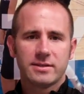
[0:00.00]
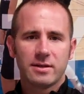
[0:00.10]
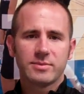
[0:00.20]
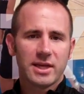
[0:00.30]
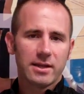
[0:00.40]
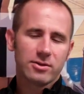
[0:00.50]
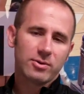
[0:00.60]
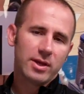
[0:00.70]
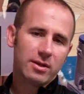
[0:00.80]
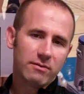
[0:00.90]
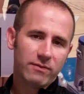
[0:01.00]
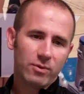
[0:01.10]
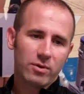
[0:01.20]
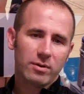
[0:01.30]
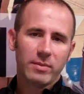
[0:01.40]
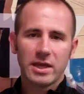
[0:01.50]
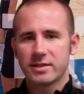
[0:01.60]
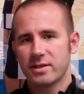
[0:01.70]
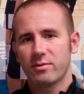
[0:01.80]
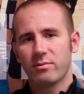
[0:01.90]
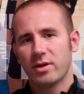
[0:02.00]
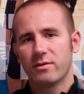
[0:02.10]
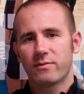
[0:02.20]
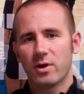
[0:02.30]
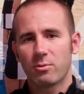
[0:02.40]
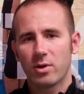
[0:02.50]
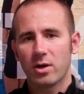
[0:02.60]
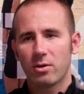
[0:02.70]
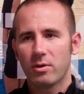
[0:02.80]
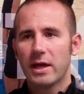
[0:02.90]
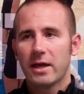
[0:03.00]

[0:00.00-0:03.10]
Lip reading: Sub Taylor in for Megan Zimmerman in the front row